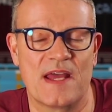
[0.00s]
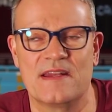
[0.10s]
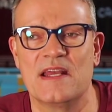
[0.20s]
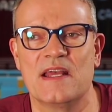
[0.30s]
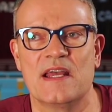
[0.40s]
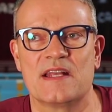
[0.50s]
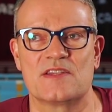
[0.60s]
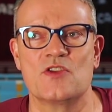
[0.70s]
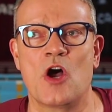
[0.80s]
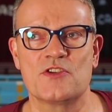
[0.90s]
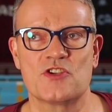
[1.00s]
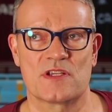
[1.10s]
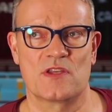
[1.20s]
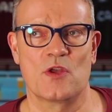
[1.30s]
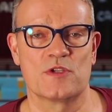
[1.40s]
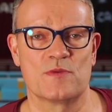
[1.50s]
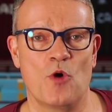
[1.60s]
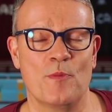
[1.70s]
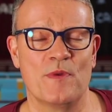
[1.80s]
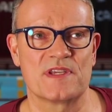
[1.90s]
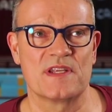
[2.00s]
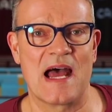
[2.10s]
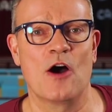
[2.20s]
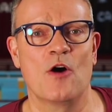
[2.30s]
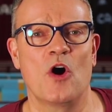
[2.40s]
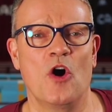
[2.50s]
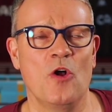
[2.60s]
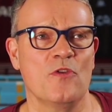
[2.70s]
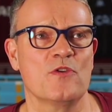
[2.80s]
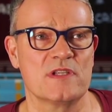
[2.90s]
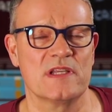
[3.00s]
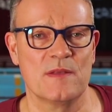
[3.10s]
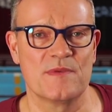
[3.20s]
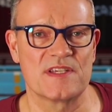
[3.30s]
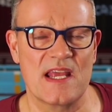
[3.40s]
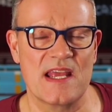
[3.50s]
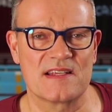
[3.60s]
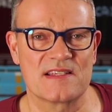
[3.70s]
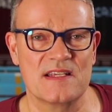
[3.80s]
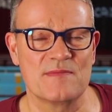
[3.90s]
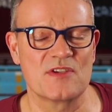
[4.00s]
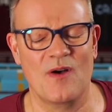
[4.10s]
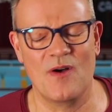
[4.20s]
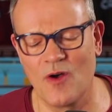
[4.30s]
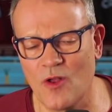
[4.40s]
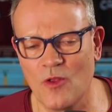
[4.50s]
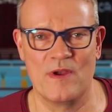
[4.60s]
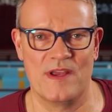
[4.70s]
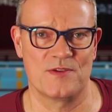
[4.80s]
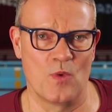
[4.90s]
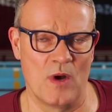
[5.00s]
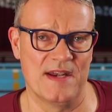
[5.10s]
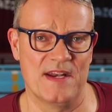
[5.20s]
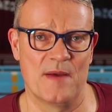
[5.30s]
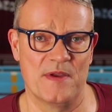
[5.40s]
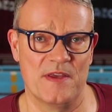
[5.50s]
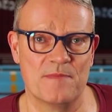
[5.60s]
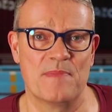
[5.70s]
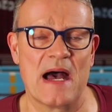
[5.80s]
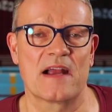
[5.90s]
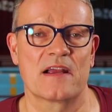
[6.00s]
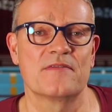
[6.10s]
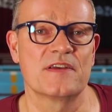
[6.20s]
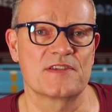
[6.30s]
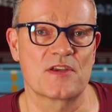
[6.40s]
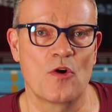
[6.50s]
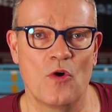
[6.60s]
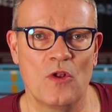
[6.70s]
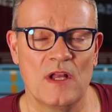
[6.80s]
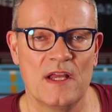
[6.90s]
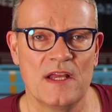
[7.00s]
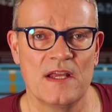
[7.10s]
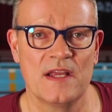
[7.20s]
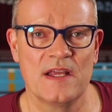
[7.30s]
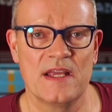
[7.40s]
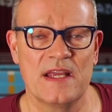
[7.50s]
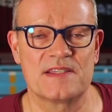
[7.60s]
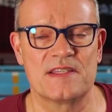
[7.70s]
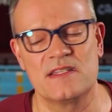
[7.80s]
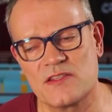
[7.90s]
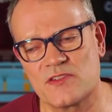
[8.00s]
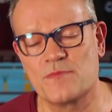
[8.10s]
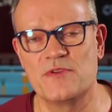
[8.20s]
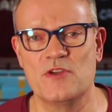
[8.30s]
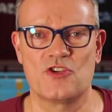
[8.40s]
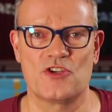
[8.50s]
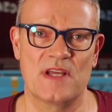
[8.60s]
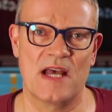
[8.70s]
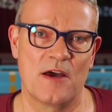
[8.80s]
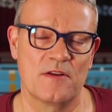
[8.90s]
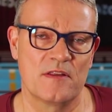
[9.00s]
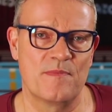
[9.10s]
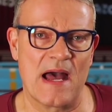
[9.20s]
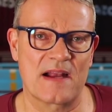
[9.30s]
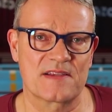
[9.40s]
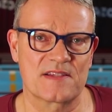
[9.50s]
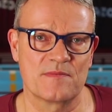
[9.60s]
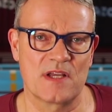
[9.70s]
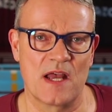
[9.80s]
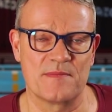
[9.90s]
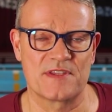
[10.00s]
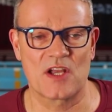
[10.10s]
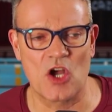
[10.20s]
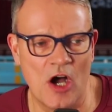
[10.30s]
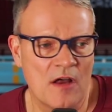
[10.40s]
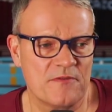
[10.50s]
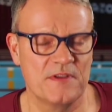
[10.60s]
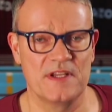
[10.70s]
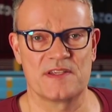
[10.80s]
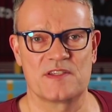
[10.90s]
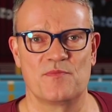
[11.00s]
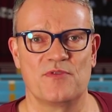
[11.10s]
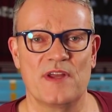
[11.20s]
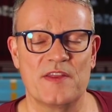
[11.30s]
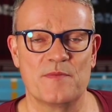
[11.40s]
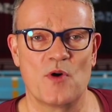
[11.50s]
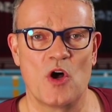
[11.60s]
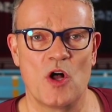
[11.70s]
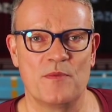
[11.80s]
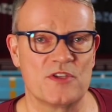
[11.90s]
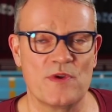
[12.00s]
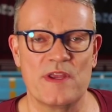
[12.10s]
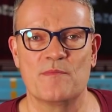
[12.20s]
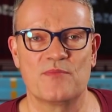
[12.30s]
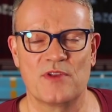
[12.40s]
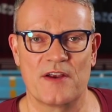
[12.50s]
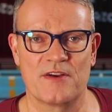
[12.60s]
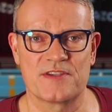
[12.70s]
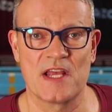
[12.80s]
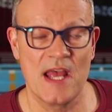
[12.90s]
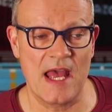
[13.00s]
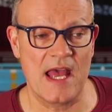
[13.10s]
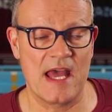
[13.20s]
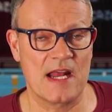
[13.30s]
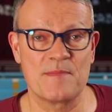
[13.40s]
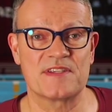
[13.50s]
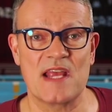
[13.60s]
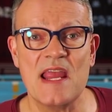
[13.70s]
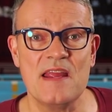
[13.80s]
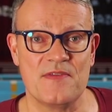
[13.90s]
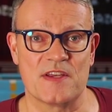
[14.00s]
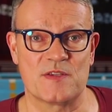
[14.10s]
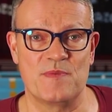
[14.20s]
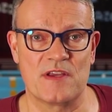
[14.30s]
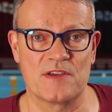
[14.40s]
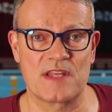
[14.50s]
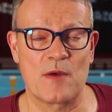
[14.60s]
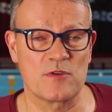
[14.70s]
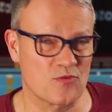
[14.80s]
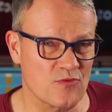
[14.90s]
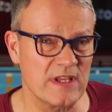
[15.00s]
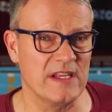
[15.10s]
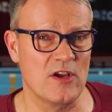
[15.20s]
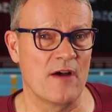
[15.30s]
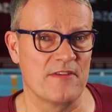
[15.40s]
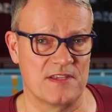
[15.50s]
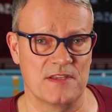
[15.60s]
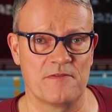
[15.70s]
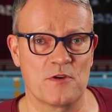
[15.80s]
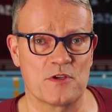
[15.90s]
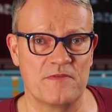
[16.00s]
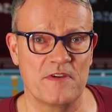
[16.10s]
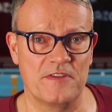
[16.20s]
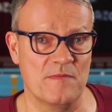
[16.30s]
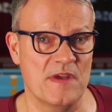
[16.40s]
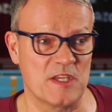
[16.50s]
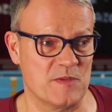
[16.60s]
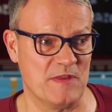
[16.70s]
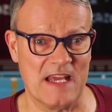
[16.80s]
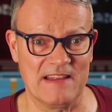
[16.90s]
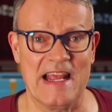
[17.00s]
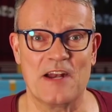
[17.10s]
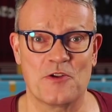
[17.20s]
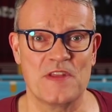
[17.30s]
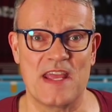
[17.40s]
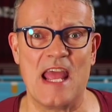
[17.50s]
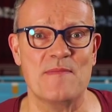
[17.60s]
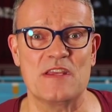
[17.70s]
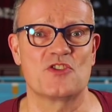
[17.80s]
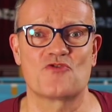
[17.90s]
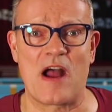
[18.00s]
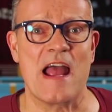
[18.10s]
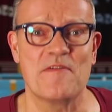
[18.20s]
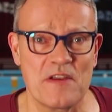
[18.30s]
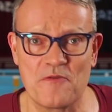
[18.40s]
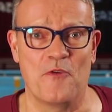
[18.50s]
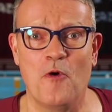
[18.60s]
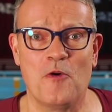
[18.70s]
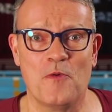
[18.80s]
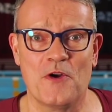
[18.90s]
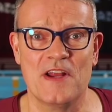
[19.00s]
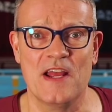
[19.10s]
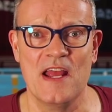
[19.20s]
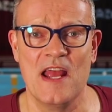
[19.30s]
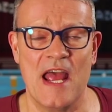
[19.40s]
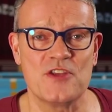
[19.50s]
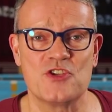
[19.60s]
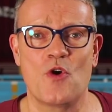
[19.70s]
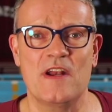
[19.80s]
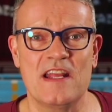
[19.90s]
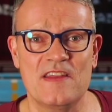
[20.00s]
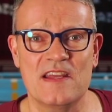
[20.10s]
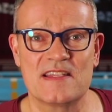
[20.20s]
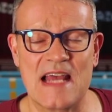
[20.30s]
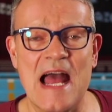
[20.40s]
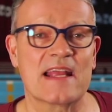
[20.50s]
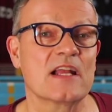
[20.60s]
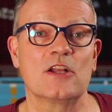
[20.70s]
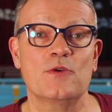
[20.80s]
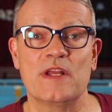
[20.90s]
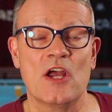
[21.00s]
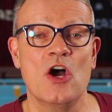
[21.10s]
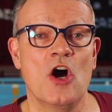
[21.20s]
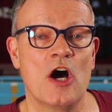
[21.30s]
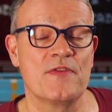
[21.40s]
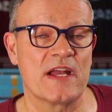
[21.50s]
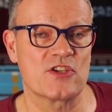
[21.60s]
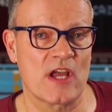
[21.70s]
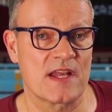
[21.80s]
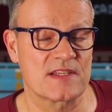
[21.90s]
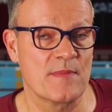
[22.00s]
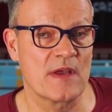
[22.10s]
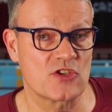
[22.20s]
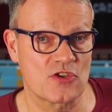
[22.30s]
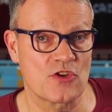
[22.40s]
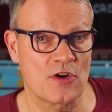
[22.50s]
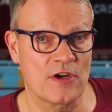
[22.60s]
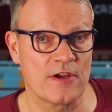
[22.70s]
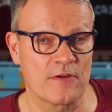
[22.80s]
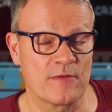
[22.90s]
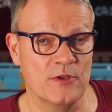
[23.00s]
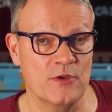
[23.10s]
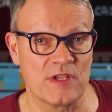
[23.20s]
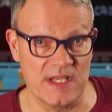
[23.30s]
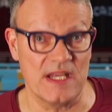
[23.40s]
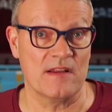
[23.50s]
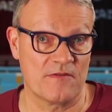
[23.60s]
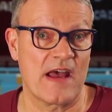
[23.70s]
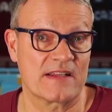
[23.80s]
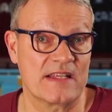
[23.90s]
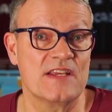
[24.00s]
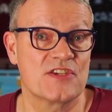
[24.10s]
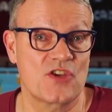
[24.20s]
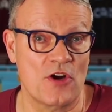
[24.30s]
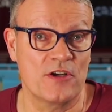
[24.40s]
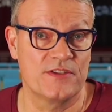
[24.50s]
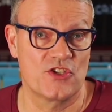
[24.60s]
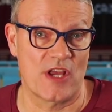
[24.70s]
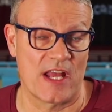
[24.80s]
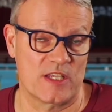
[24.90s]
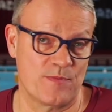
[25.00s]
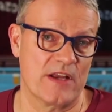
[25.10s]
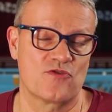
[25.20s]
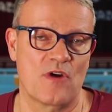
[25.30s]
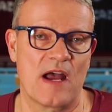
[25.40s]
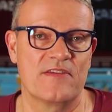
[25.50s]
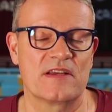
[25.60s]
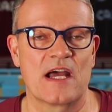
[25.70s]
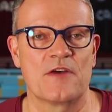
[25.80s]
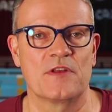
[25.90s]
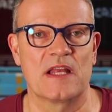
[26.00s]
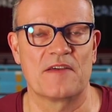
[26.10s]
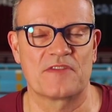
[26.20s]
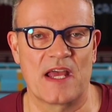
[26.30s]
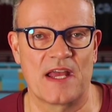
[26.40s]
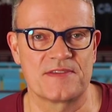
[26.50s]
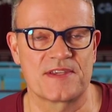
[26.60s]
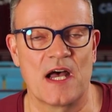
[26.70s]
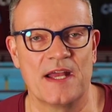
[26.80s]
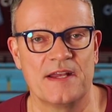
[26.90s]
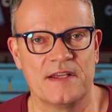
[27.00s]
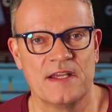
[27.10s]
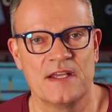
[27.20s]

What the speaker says: And it's not just those moments and how all those little mistakes seem to always wind up in the back of his goal. It's the distribution out of the back sometimes, the confidence to play the ball between players. And I'm saying this because that was really obvious in the first 15 minutes, but then later in the game, he's driving forward and joining the attack, including on that chance I mentioned earlier from Luca Dean. In fact, he started the chance by driving down the left-hand side.